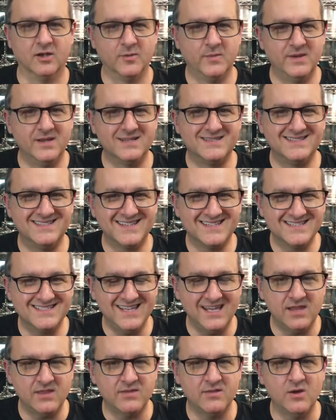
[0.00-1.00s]
bit of
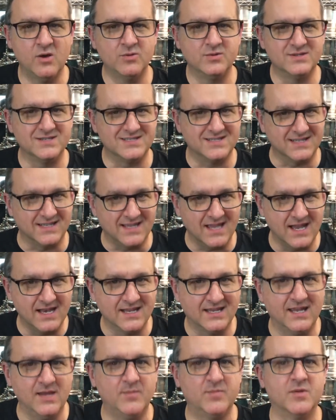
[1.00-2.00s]
16th note just to kind of
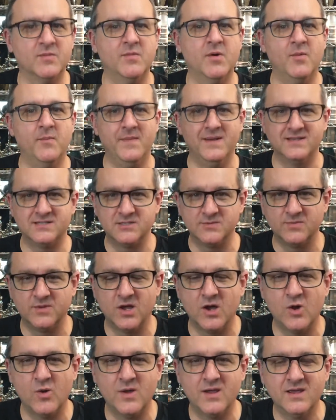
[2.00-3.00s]
keep the momentum
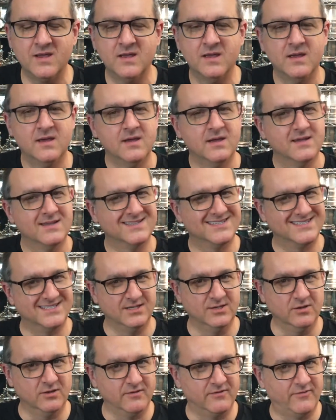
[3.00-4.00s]
going.
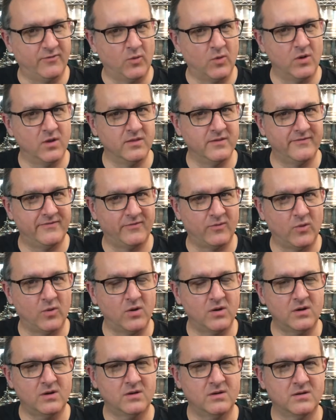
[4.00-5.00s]
Still 4 on the
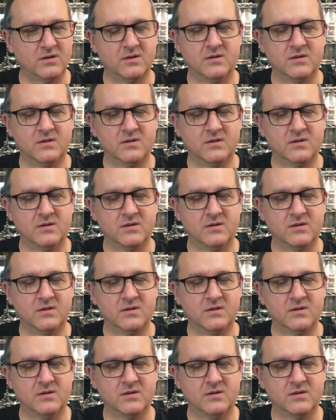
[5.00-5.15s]
floor.